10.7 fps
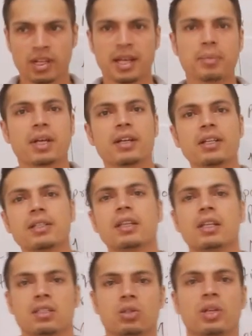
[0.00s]
chemicals,
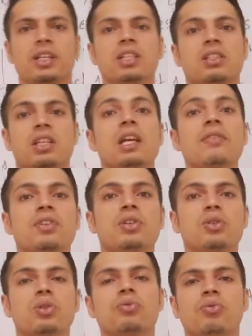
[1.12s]
so it is safe to
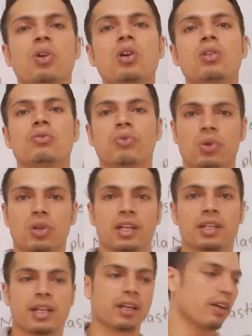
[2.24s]
use for food
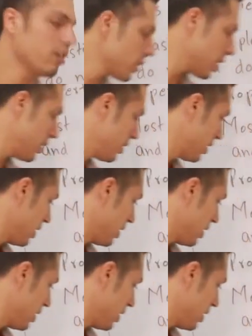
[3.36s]
container, okay.